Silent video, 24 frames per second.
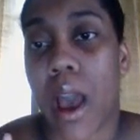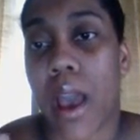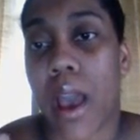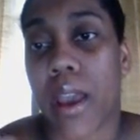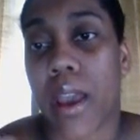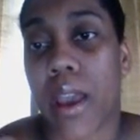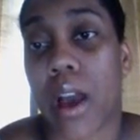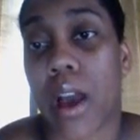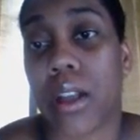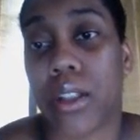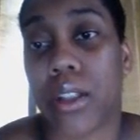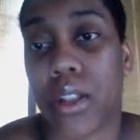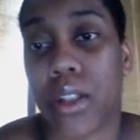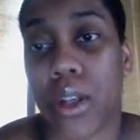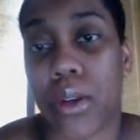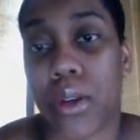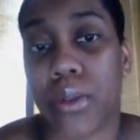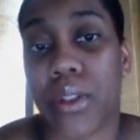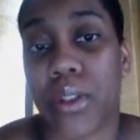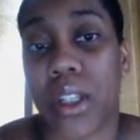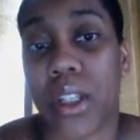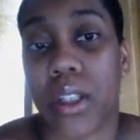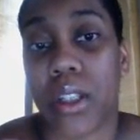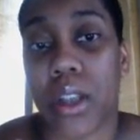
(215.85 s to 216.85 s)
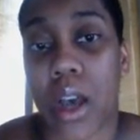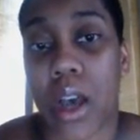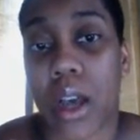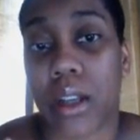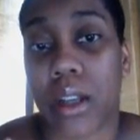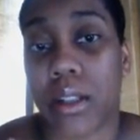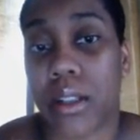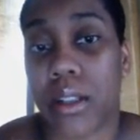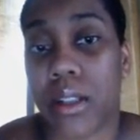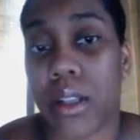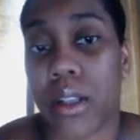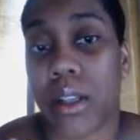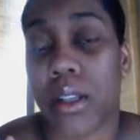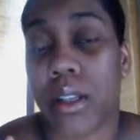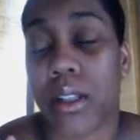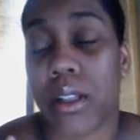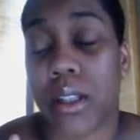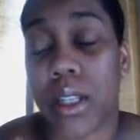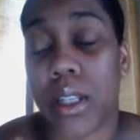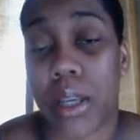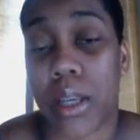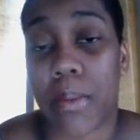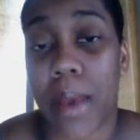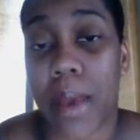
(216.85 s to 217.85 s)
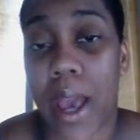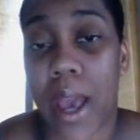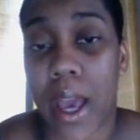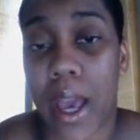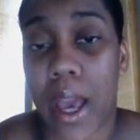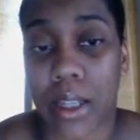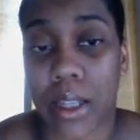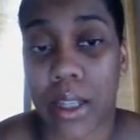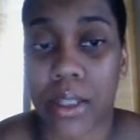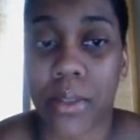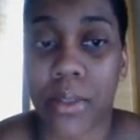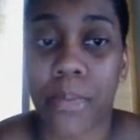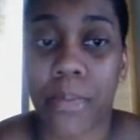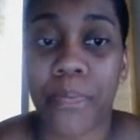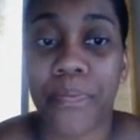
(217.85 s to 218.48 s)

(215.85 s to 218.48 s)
Iaso detox tea bags.